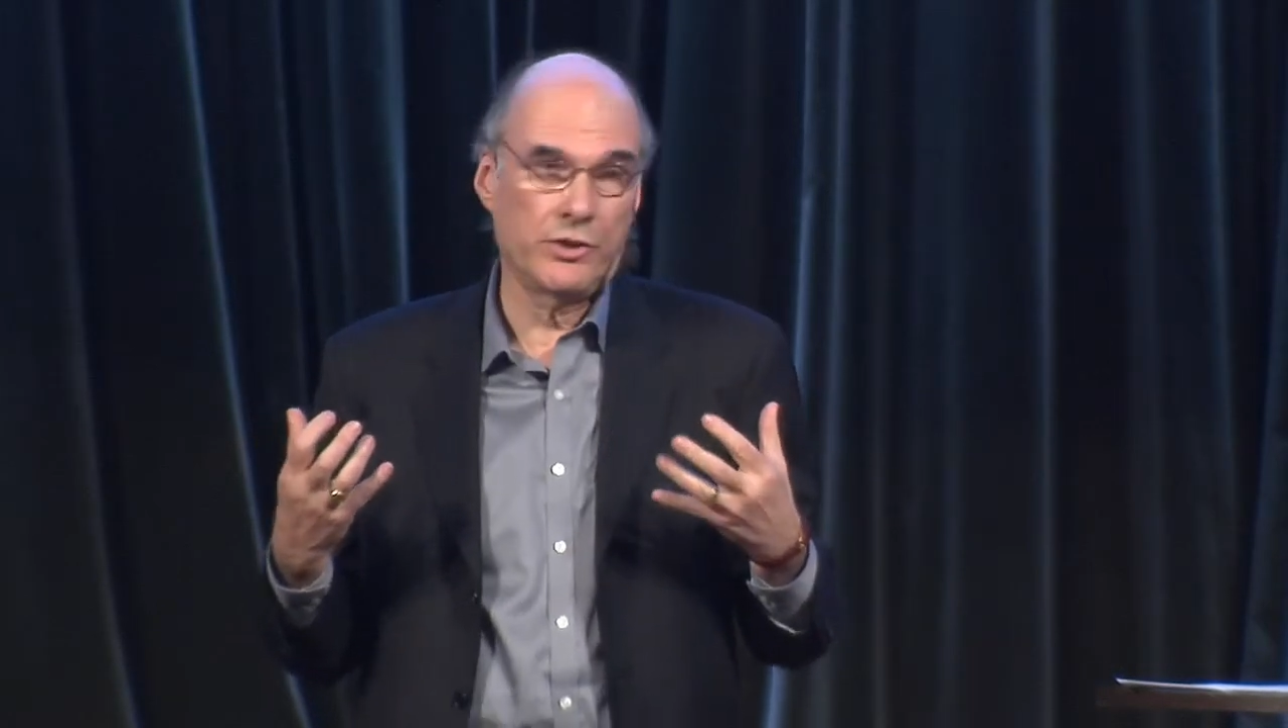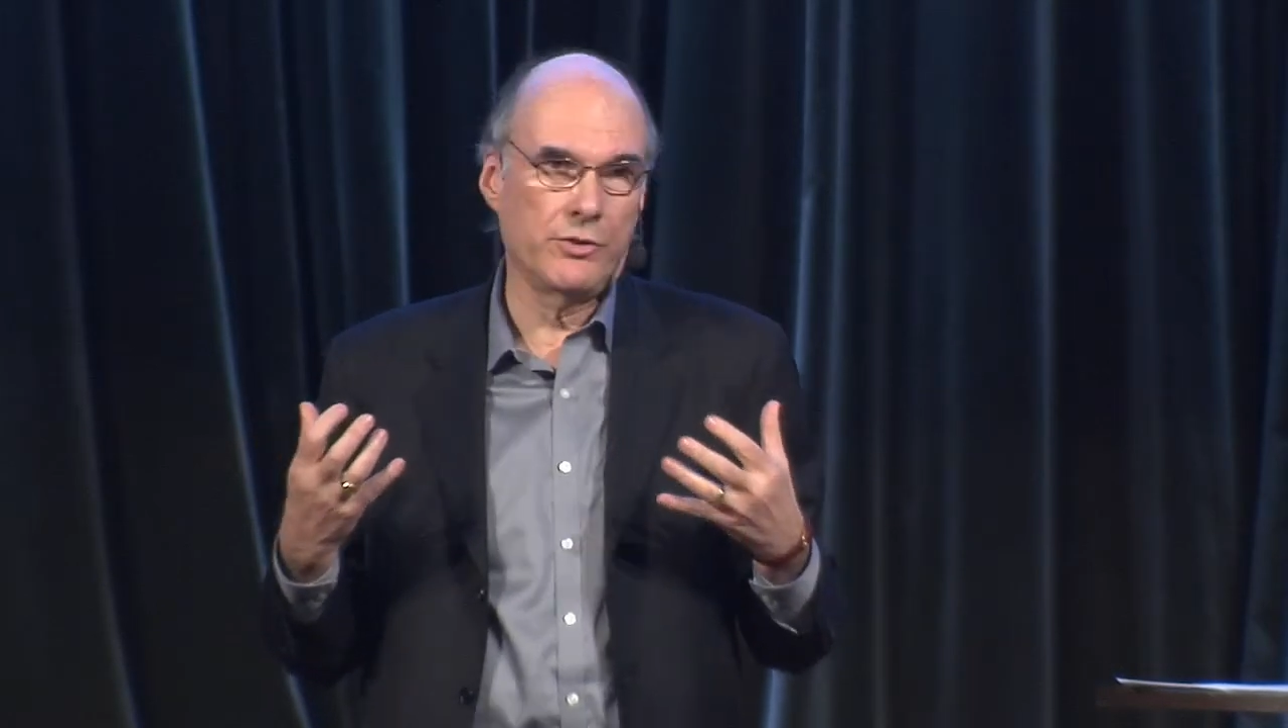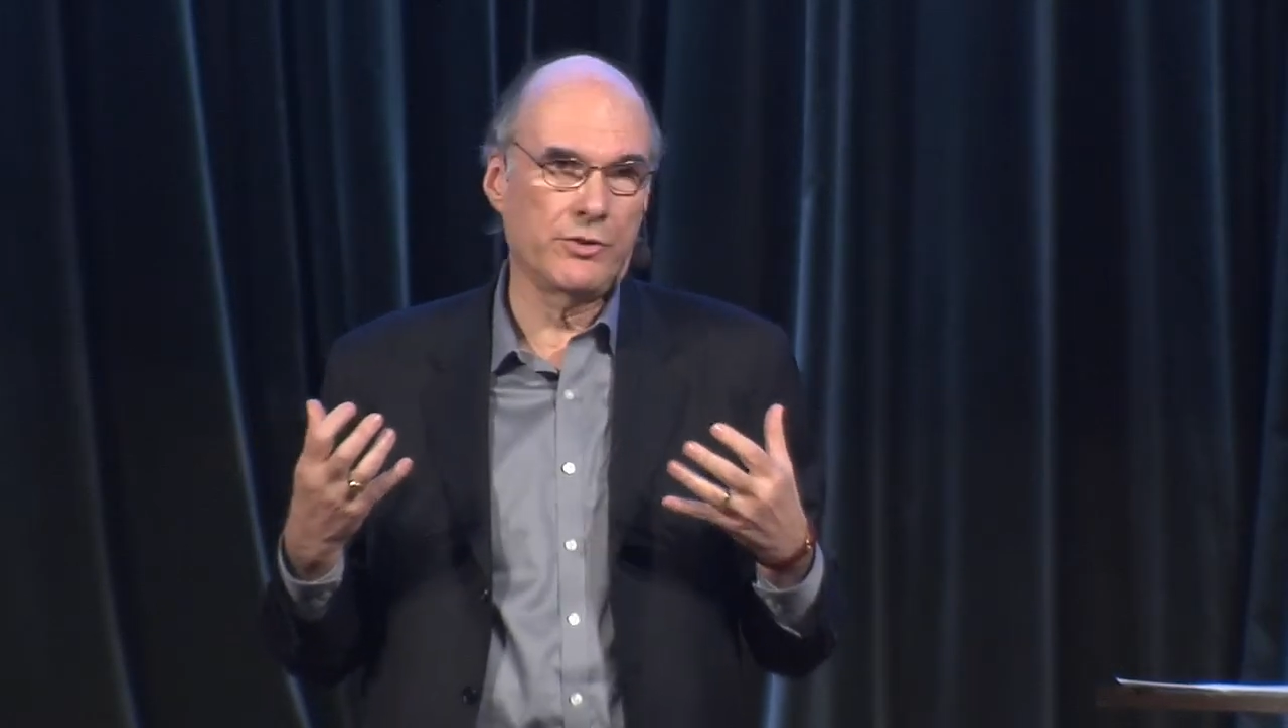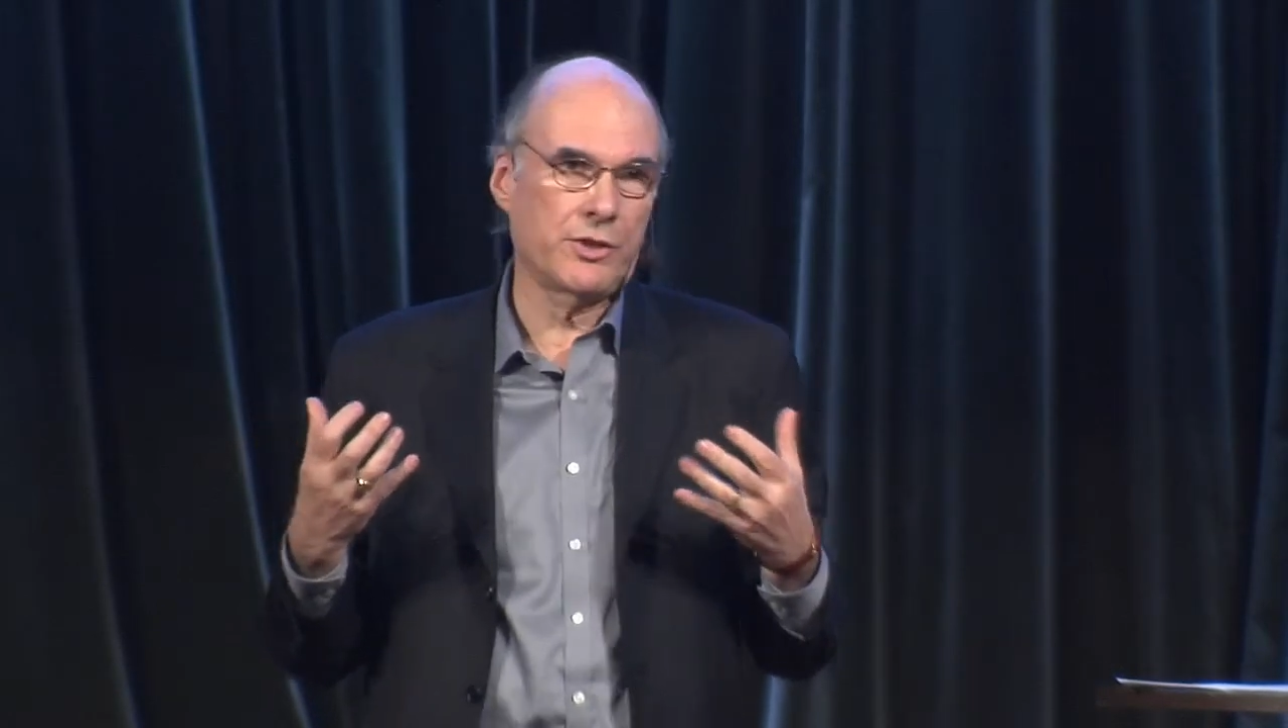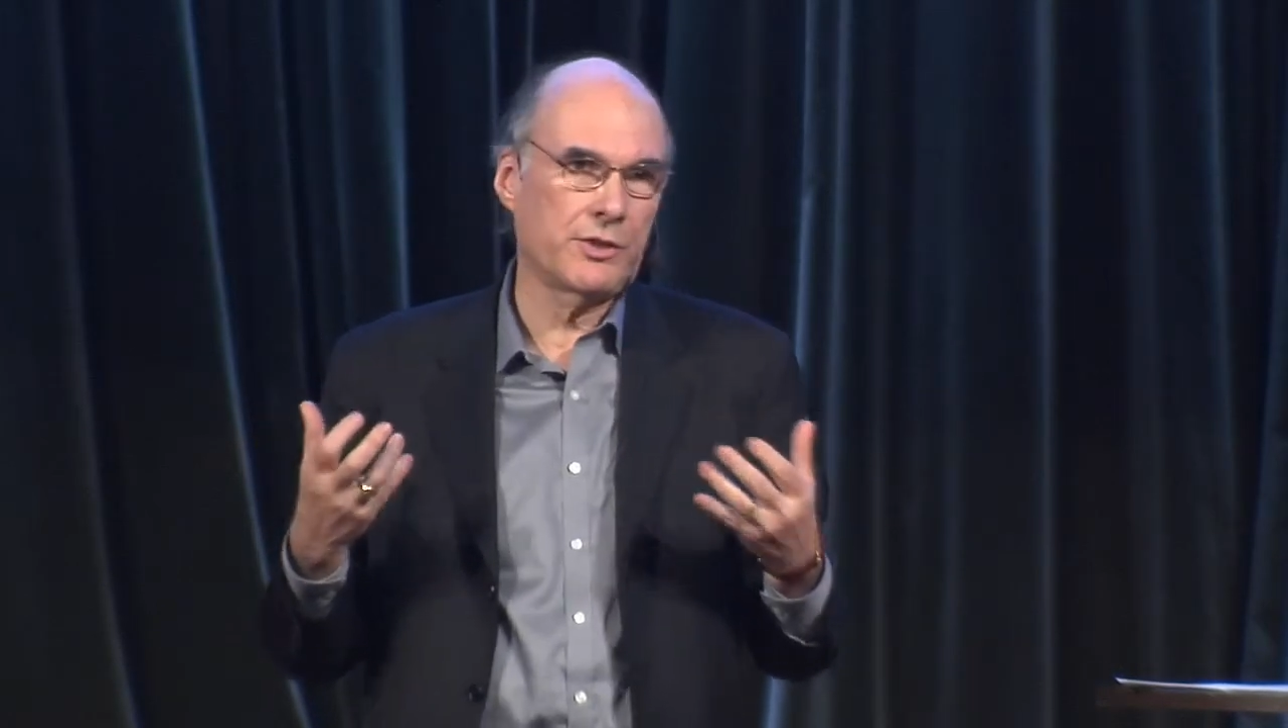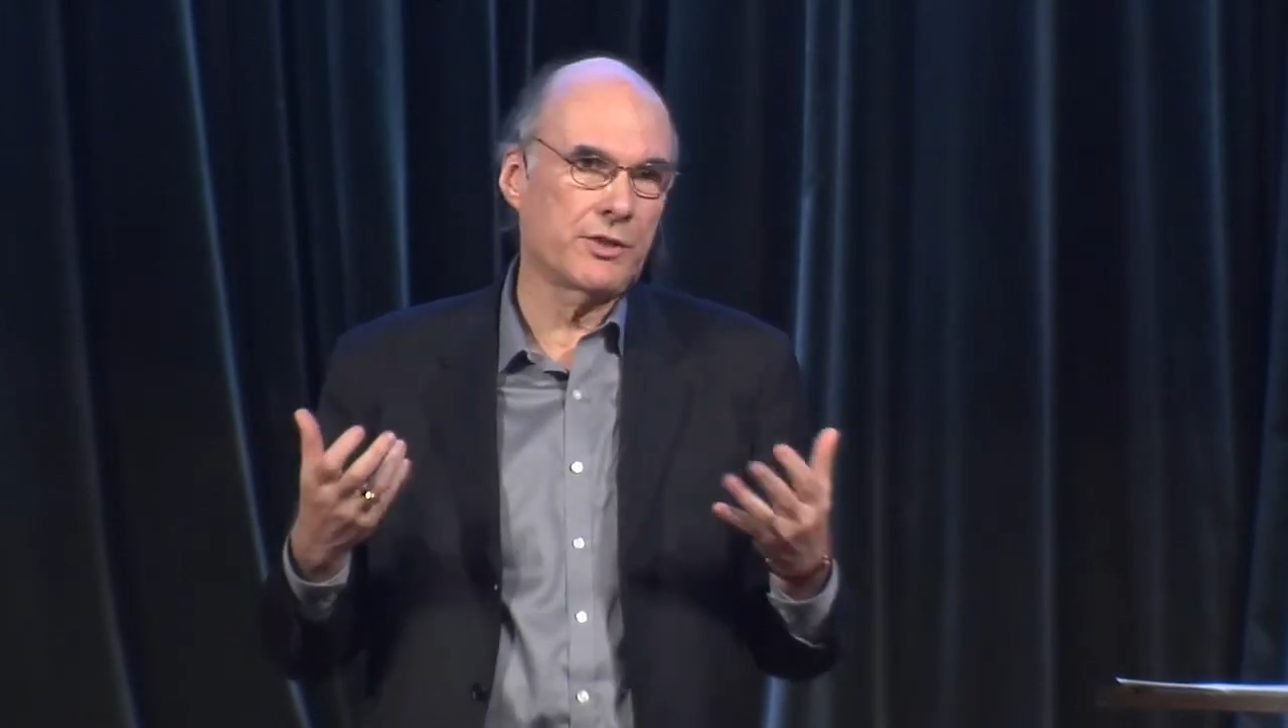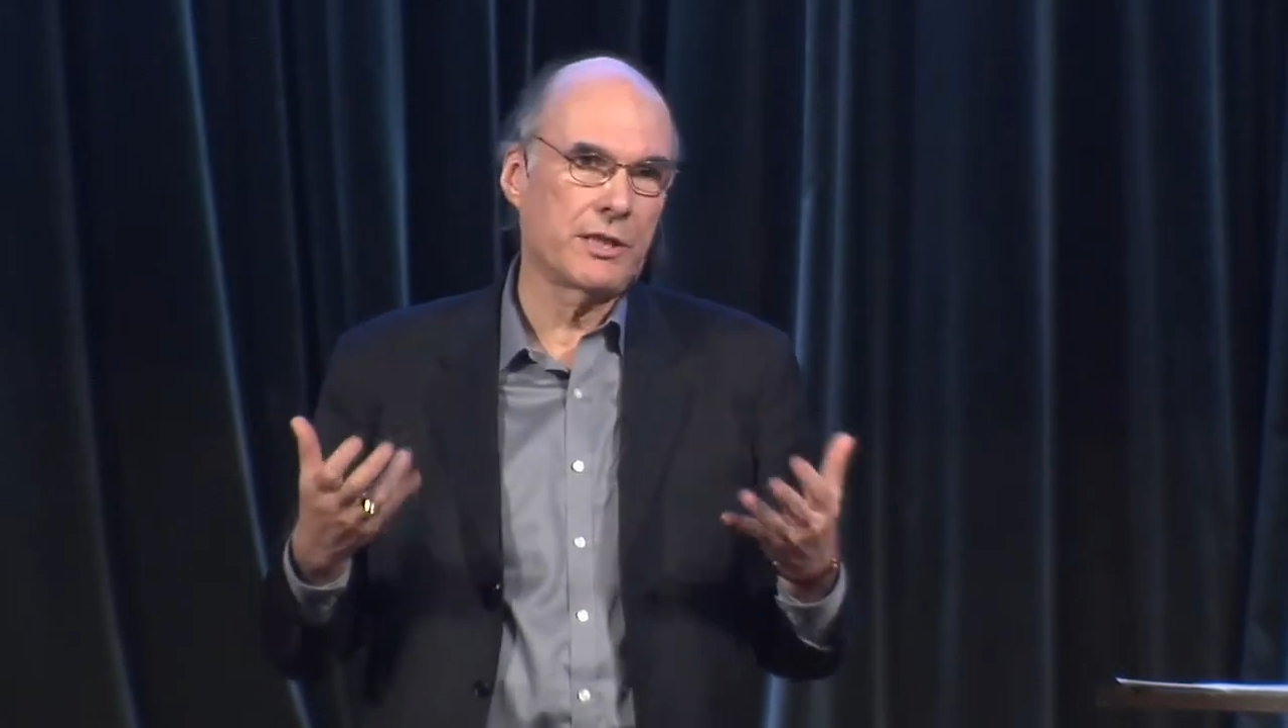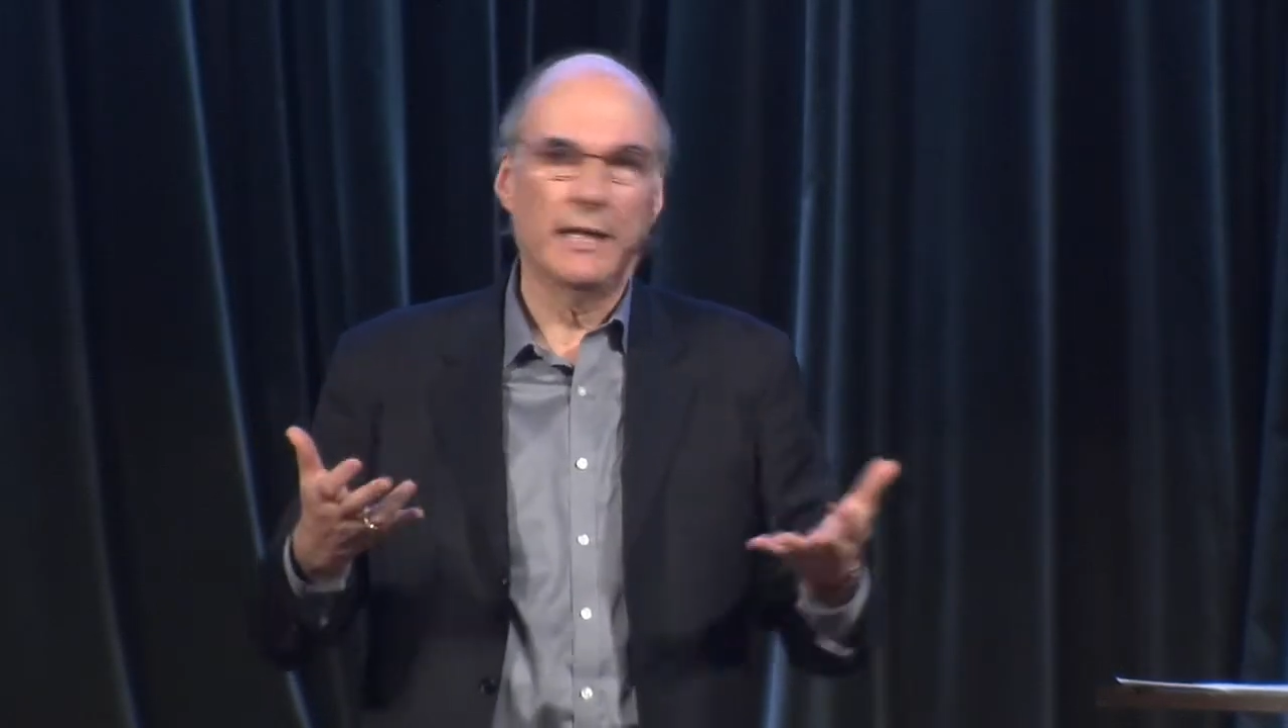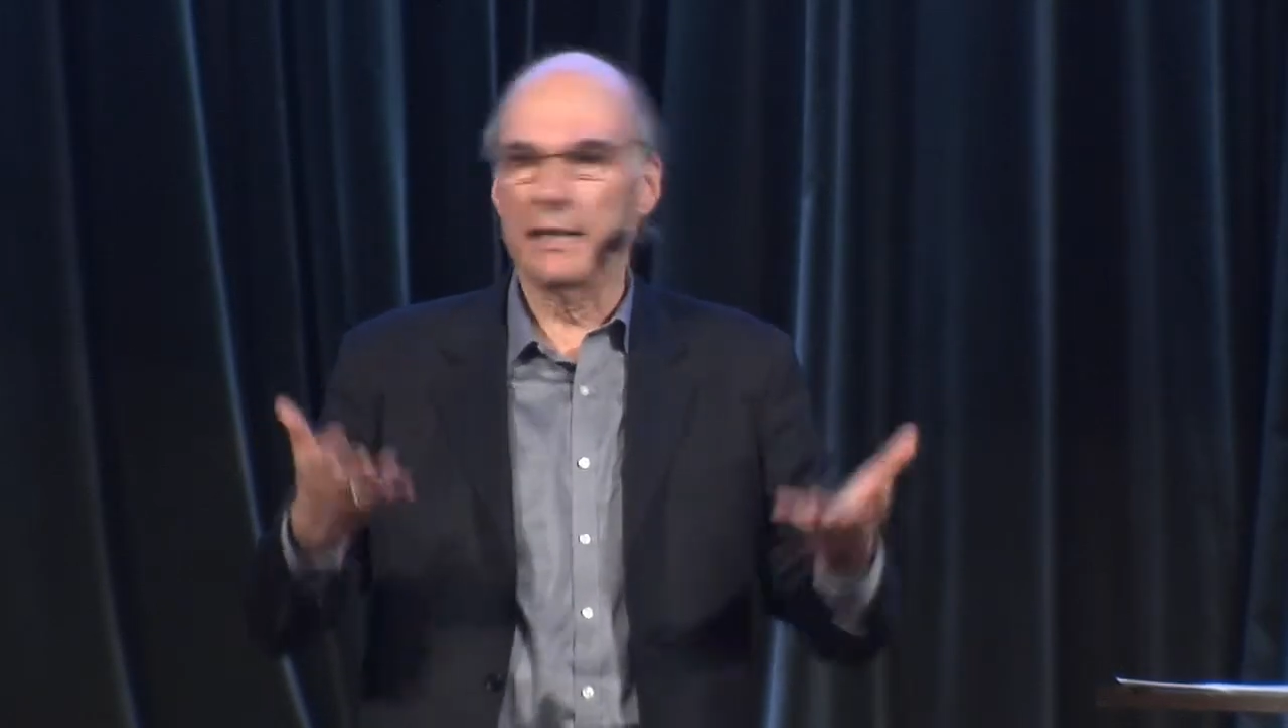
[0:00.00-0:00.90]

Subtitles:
uses